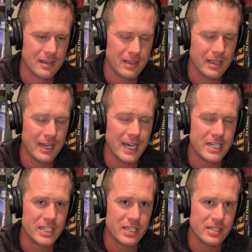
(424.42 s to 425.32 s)
And
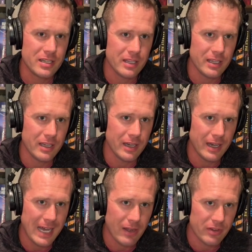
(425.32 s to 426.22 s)
not just
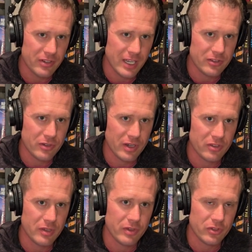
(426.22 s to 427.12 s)
the outside
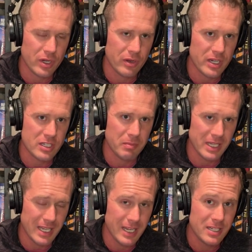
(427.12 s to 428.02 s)
strings of a string crossing,
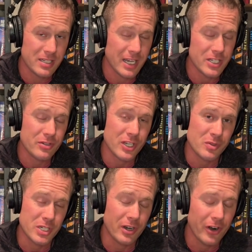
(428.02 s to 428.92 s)
but the inside
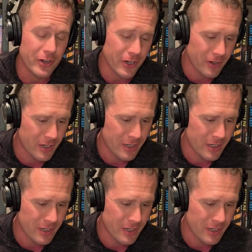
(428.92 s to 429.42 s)
strings, which are harder.